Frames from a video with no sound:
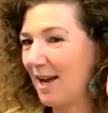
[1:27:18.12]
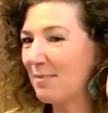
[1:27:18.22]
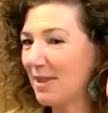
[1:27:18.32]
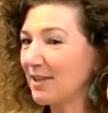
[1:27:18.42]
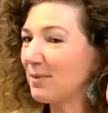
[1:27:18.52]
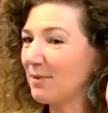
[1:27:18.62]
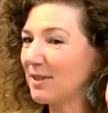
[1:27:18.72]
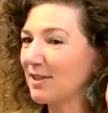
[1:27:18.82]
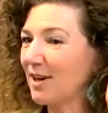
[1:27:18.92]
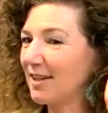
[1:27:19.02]
But that's when we
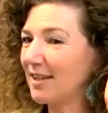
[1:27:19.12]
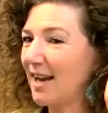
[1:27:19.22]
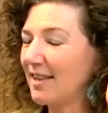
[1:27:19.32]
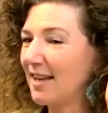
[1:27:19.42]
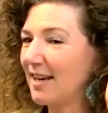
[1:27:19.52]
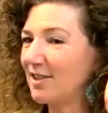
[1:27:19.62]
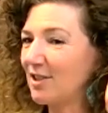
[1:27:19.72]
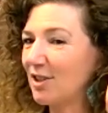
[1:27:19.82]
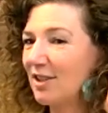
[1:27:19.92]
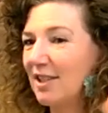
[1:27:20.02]
started. Yeah. And then it
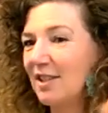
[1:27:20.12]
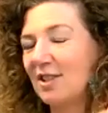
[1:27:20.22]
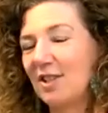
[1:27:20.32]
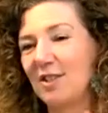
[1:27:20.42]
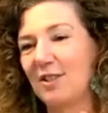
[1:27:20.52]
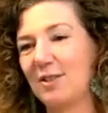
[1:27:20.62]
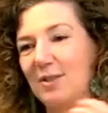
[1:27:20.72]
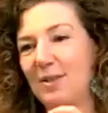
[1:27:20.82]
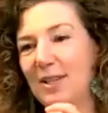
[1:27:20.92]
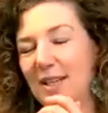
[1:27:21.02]
turned
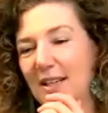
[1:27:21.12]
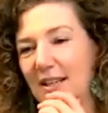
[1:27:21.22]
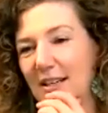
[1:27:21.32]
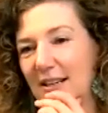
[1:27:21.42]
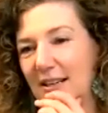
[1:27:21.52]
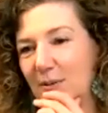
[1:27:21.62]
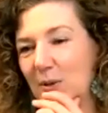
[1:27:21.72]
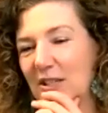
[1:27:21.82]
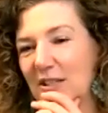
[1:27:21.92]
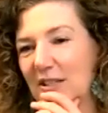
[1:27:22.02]
into, we
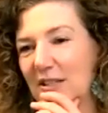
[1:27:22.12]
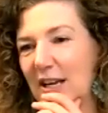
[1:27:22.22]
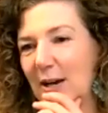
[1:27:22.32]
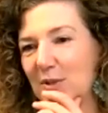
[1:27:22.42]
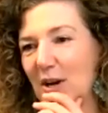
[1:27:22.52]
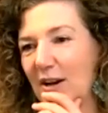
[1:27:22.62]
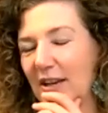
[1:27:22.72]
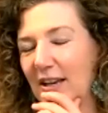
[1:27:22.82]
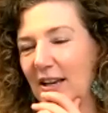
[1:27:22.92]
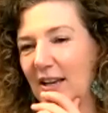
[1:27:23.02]
just kept
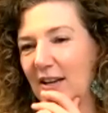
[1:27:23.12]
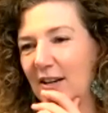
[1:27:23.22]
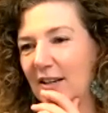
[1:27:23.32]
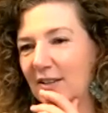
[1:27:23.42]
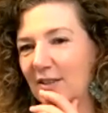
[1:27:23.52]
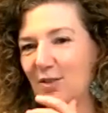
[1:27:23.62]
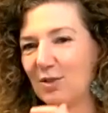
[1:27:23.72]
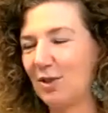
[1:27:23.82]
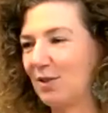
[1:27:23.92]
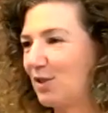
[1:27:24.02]
talking and it
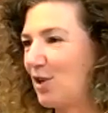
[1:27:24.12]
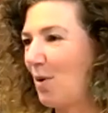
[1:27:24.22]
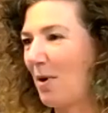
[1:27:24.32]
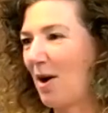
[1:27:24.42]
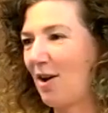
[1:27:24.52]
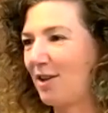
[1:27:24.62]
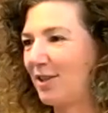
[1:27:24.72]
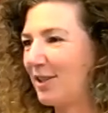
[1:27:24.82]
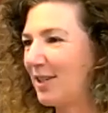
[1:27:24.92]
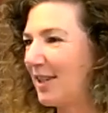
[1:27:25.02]
sort of
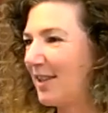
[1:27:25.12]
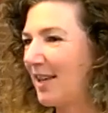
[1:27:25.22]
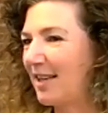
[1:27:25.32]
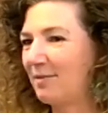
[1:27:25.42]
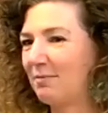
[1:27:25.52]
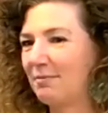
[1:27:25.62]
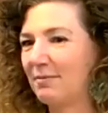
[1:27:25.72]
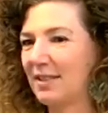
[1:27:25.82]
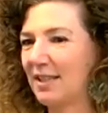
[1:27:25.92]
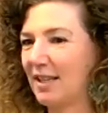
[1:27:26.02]
snowballed. And then
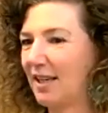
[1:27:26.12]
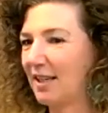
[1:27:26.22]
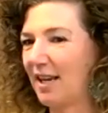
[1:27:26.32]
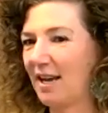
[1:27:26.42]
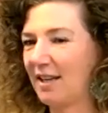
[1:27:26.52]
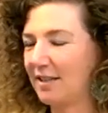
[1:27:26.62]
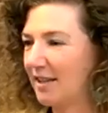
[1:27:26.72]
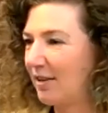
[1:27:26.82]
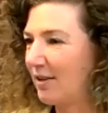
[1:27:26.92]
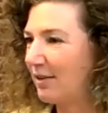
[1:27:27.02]
we said, like, yeah, let's
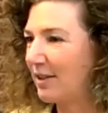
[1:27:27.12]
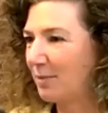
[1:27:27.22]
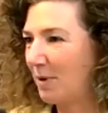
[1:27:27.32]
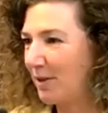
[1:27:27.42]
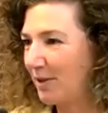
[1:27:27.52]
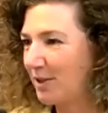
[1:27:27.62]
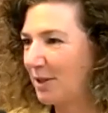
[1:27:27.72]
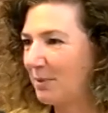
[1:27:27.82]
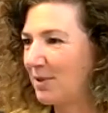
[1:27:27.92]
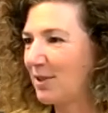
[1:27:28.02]
go into
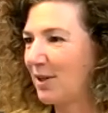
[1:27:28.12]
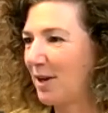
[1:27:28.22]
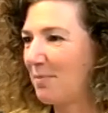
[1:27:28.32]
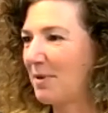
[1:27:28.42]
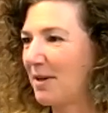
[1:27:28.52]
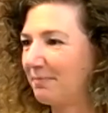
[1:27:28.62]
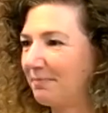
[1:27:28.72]
partnership and start a company.